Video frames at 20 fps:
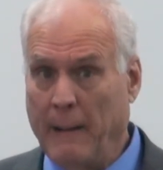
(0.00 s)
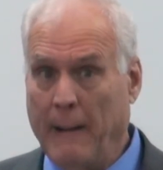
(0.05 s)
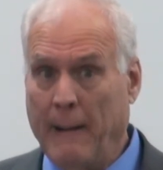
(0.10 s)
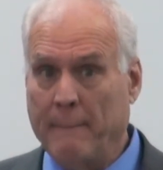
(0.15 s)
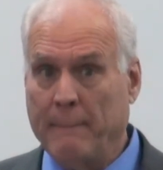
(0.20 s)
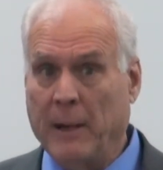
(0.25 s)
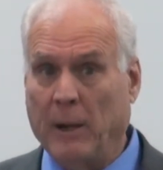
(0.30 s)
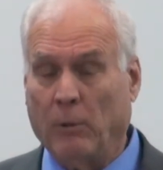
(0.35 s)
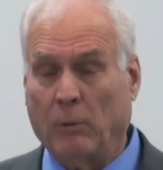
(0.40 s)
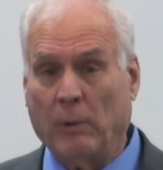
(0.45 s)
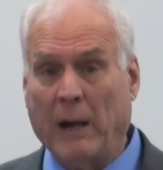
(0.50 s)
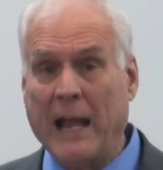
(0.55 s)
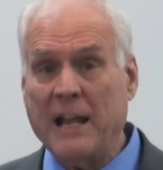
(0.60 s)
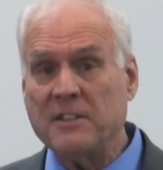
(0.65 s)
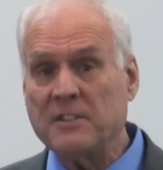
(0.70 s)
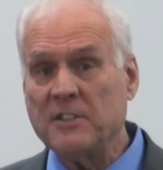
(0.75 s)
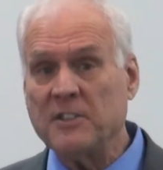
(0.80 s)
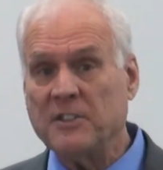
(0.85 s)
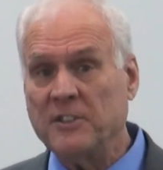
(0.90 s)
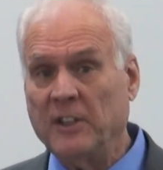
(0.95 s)
But
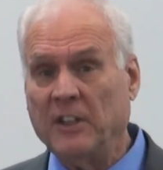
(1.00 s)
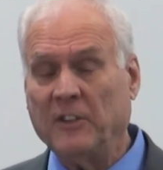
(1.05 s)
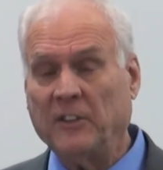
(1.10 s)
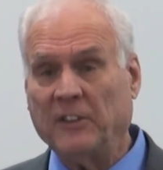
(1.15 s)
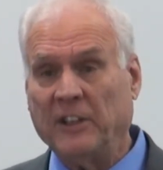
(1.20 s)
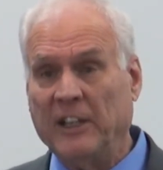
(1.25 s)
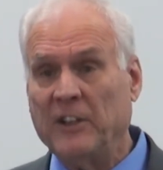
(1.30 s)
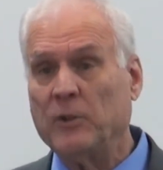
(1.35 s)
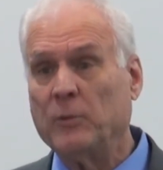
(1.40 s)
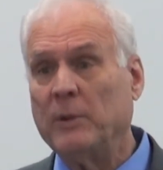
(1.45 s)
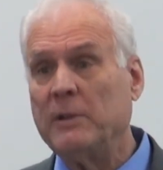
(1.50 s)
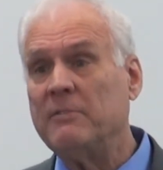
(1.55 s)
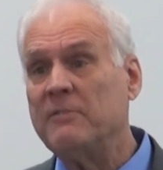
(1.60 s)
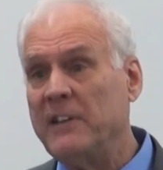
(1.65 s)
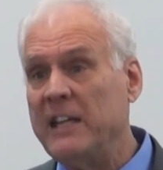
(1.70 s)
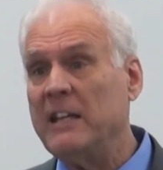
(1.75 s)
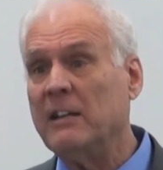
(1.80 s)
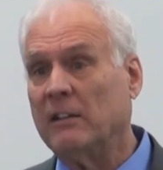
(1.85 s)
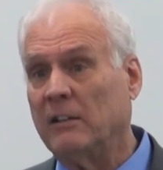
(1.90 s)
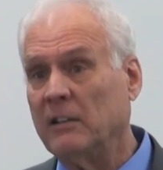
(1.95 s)
righteousness is
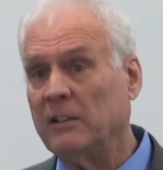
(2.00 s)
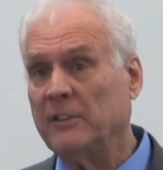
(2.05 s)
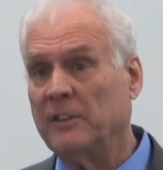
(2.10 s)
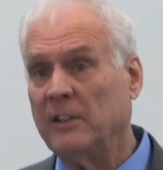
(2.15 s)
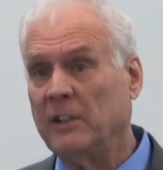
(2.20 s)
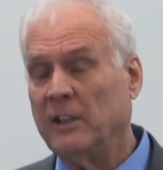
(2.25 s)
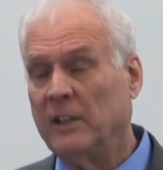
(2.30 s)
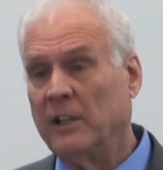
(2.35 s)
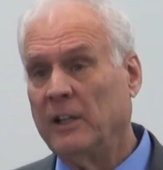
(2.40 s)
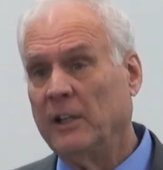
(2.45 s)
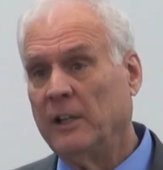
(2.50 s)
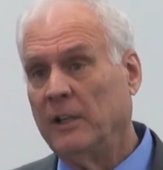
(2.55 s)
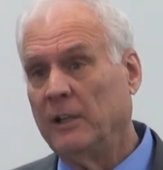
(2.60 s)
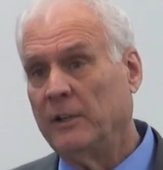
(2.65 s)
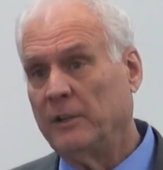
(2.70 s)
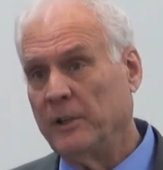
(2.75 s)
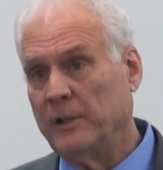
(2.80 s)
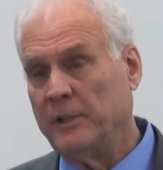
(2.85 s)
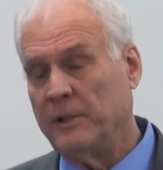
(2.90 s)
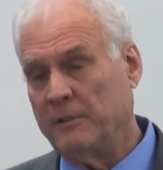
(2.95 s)
revealed
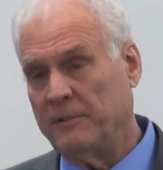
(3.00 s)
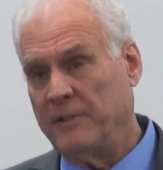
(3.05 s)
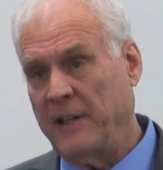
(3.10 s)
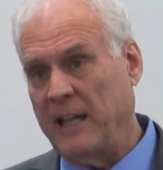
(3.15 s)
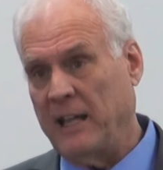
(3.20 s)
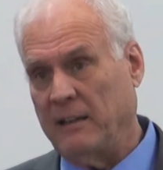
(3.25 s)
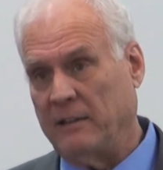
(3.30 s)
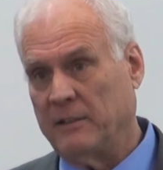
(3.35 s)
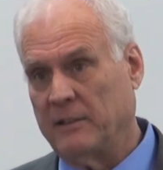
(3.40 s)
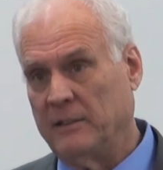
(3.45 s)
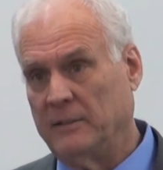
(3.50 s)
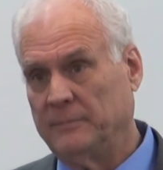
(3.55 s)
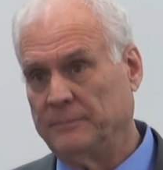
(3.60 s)
through your faith.